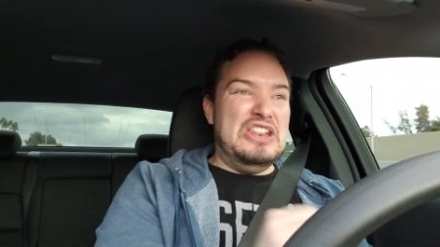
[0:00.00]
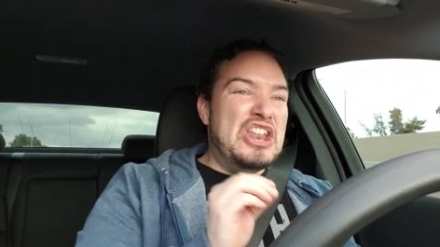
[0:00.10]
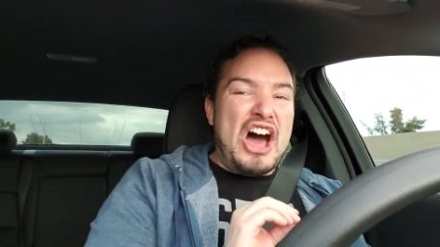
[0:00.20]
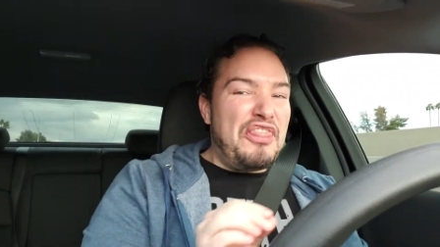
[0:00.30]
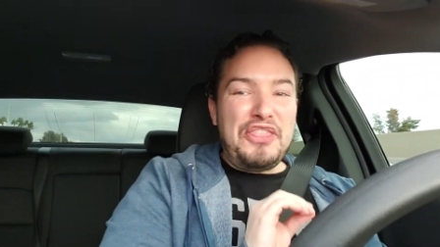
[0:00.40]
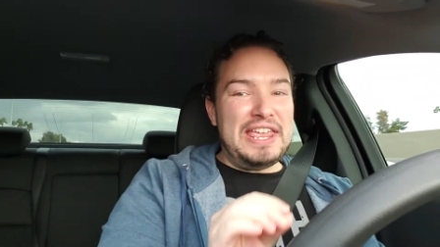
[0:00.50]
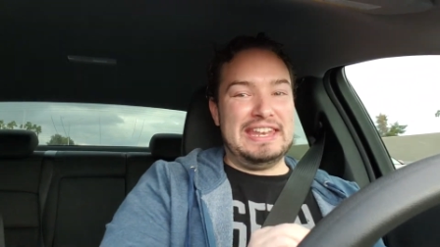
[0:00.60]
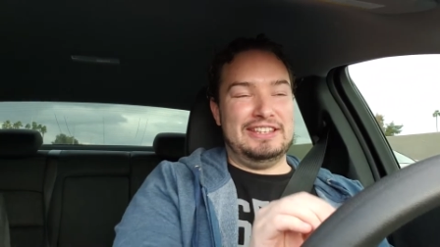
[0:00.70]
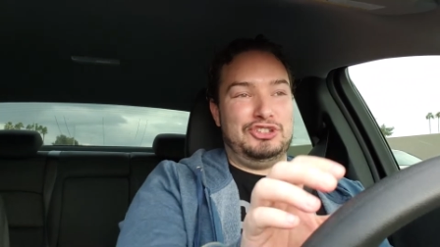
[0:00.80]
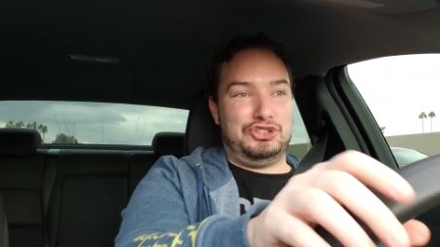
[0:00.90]

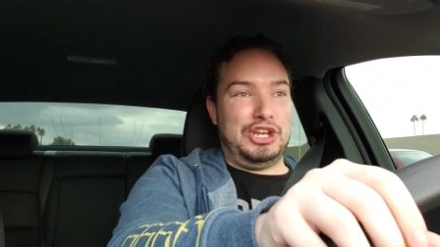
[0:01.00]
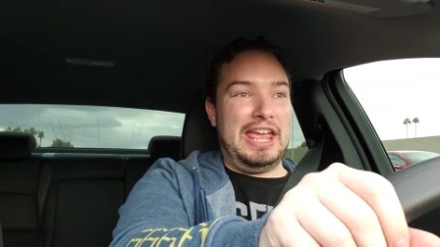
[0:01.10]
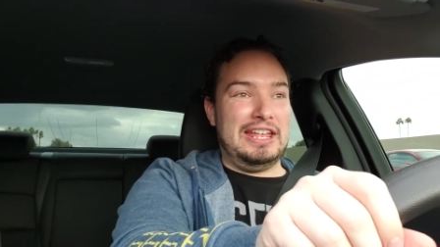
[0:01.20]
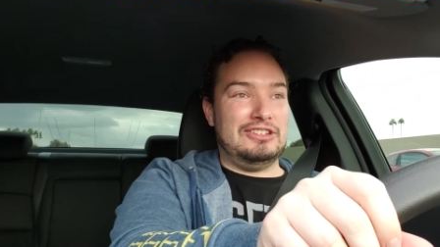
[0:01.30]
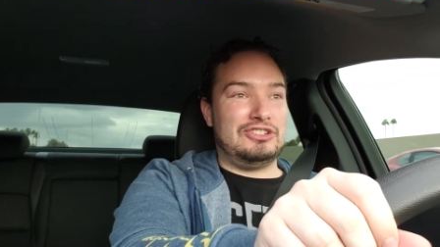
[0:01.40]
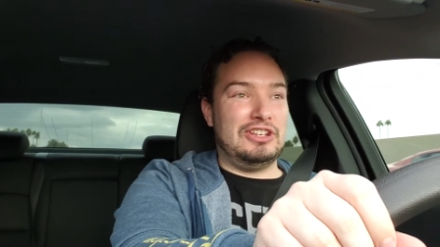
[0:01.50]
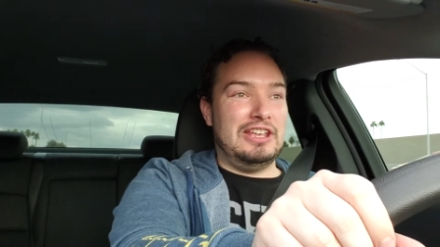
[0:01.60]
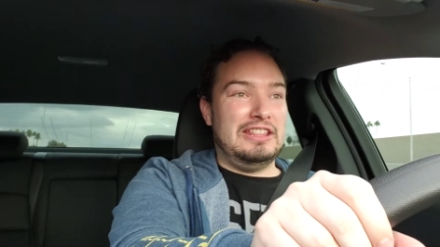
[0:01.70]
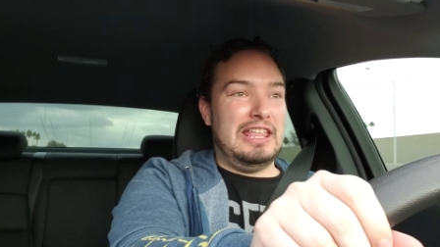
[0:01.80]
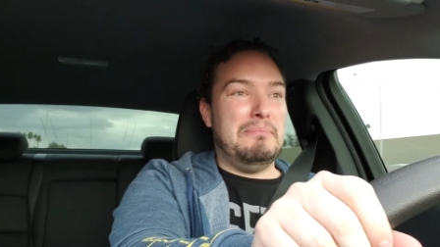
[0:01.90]
Nothing has changed.
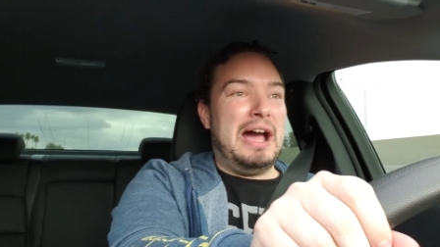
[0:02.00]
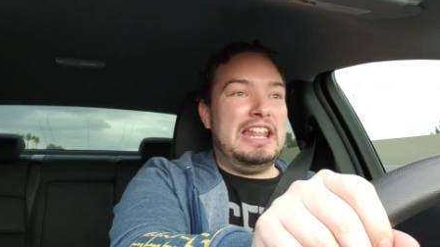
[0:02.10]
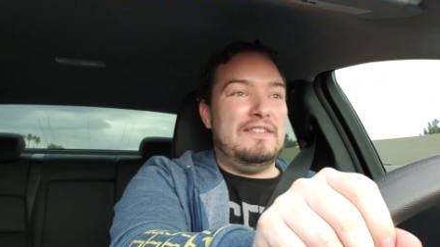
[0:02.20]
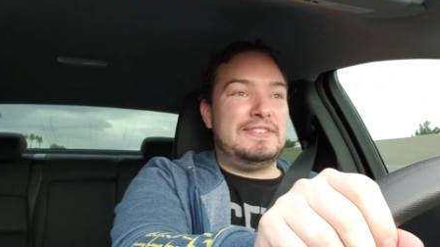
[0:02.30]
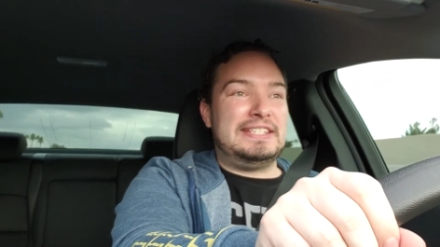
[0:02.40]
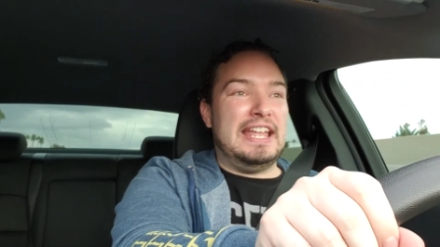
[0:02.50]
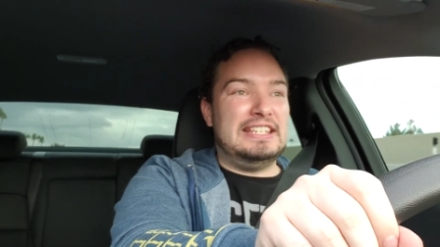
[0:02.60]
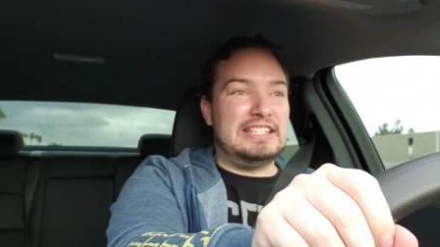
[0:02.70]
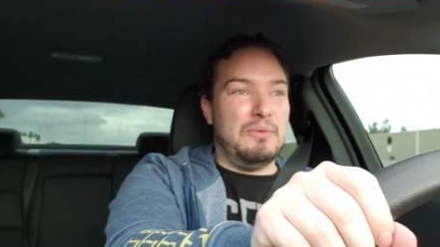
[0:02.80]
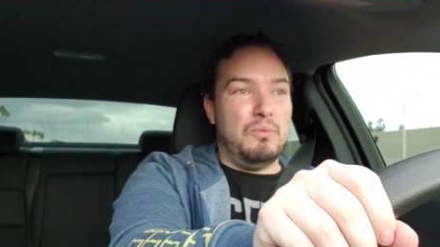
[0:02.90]
They might have
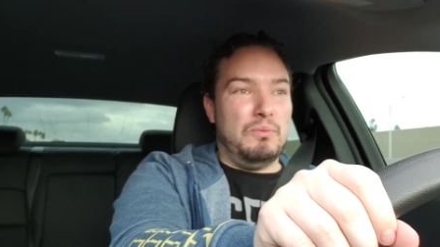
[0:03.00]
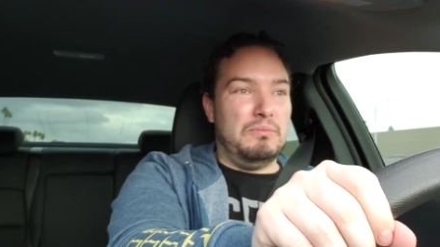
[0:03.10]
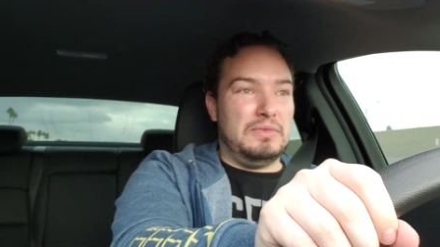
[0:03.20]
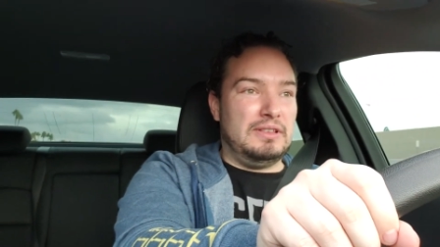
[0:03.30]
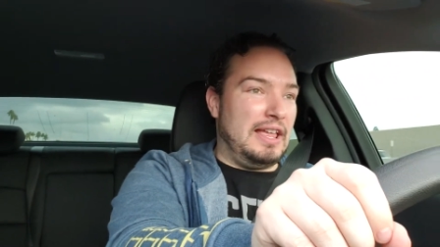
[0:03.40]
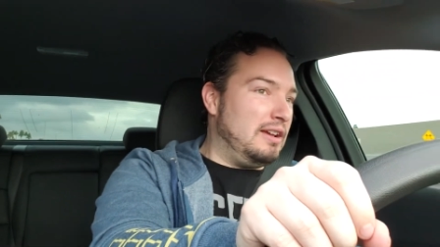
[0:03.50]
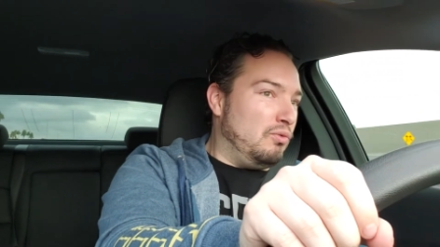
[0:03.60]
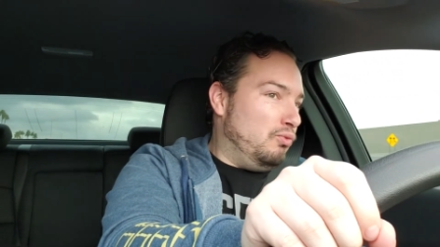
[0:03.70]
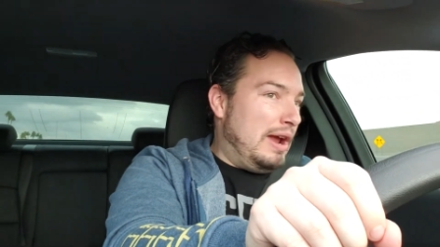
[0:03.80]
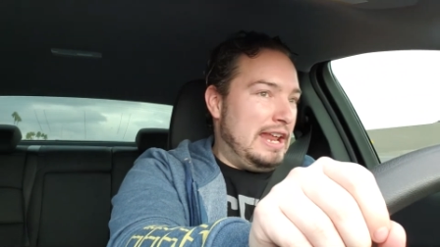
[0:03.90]
said some
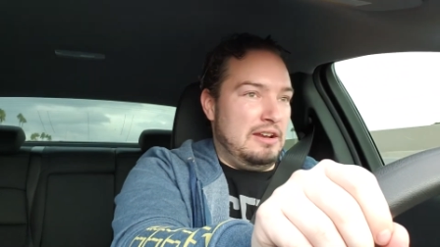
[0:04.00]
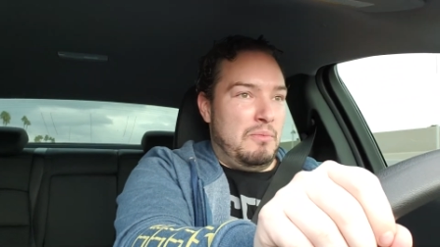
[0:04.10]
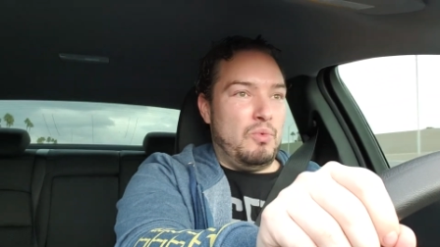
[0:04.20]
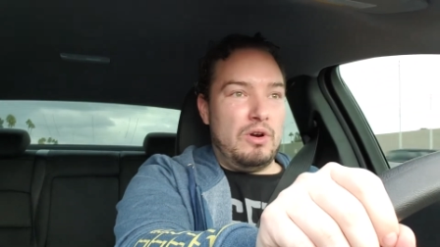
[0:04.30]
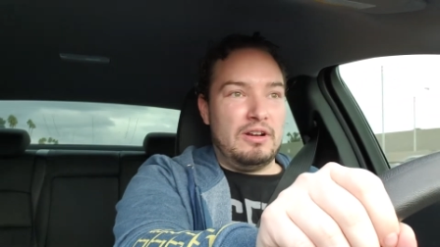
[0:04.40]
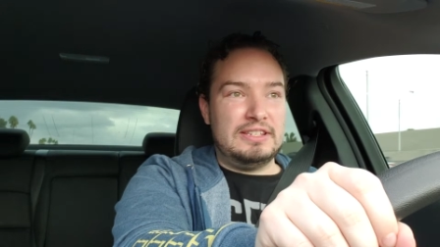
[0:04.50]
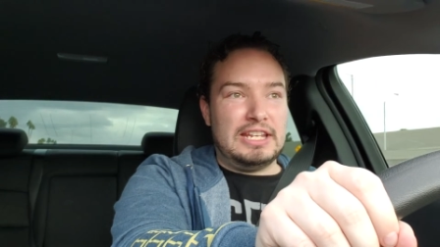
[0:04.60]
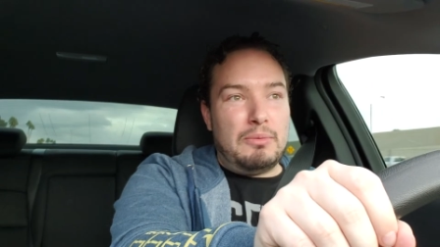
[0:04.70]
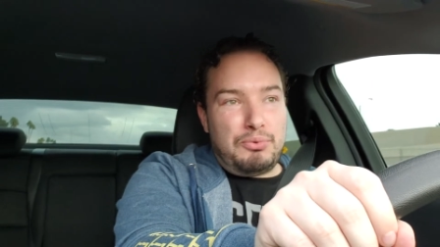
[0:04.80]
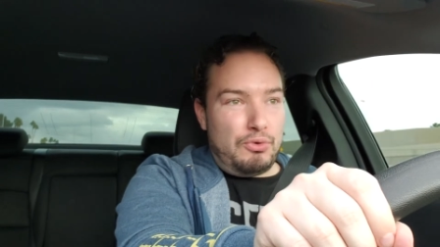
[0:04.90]
random words
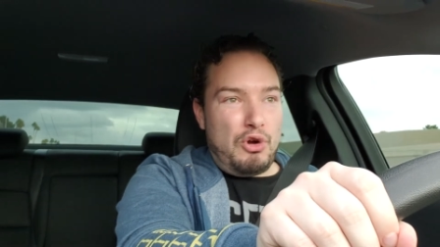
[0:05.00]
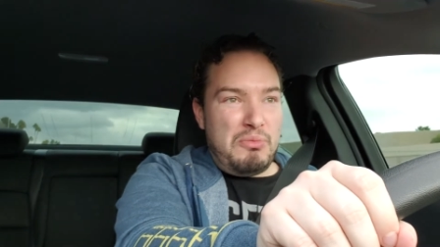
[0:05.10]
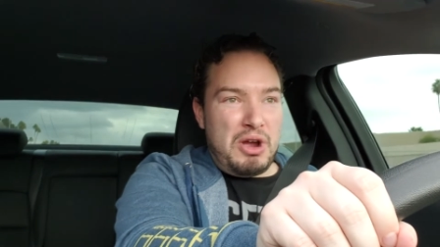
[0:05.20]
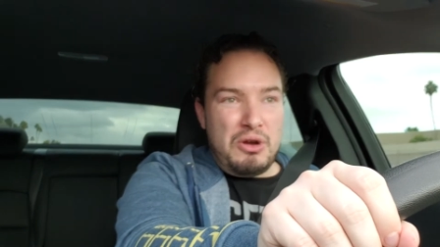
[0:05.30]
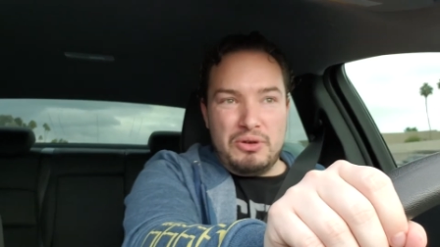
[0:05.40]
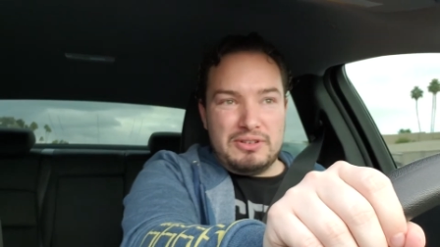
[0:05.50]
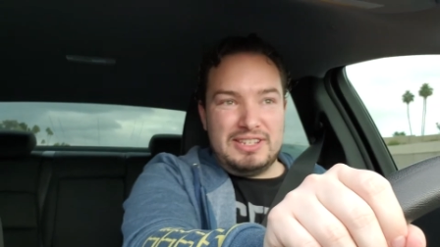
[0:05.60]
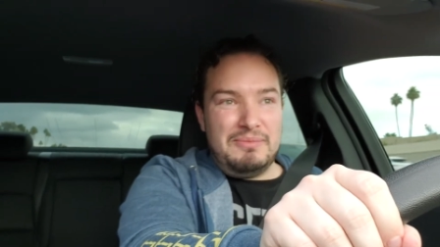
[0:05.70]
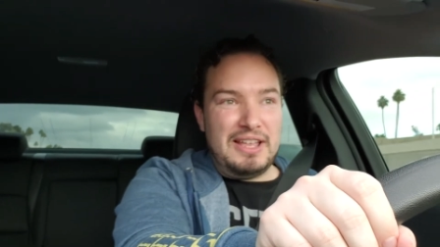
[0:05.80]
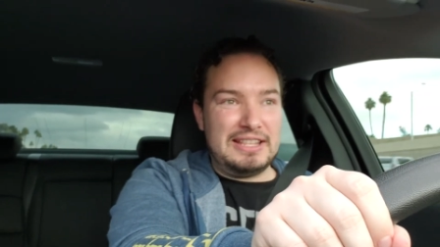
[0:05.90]
in a promo or
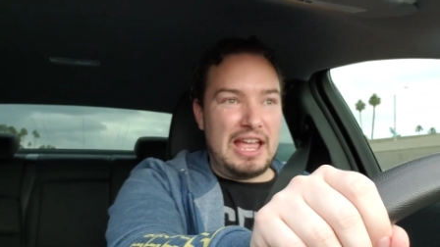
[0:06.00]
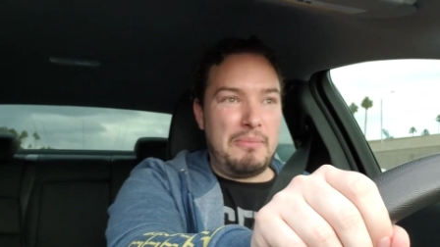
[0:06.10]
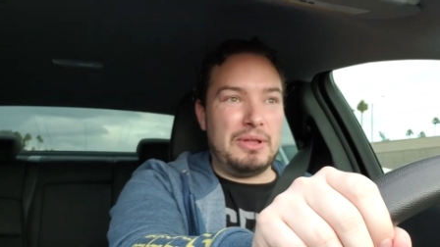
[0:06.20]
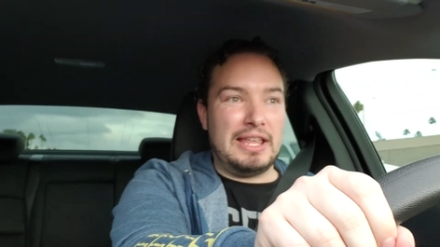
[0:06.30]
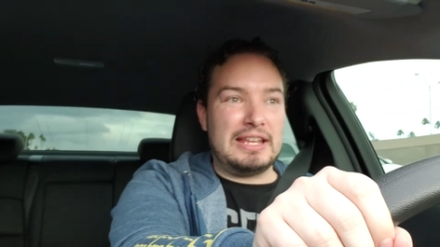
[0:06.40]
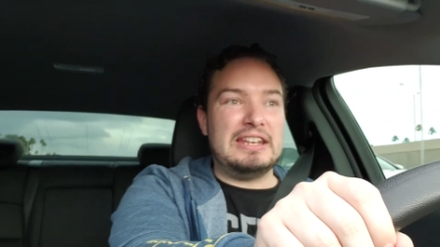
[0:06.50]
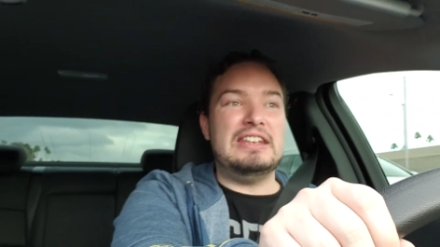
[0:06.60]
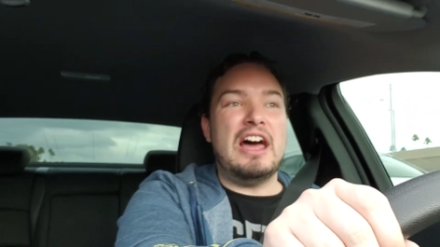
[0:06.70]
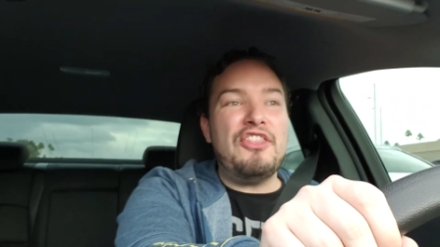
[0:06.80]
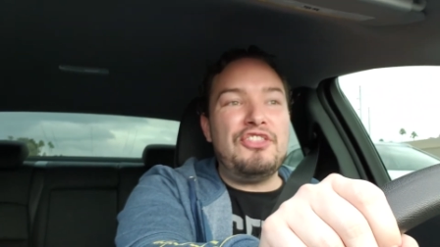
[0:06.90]
something like that, but
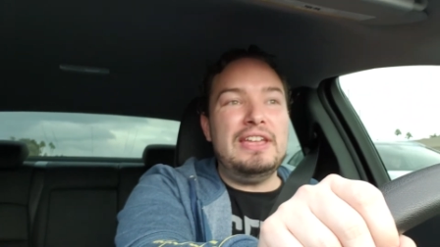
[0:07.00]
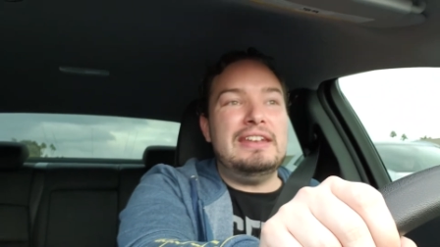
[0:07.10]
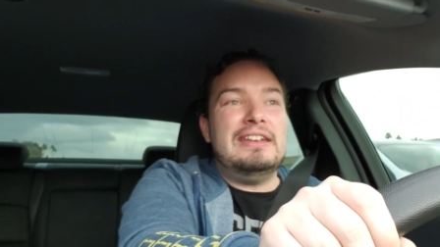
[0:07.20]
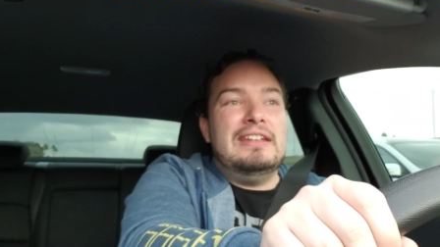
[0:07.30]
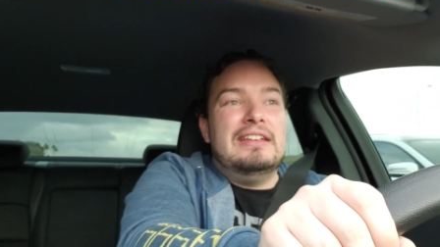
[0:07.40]
nothing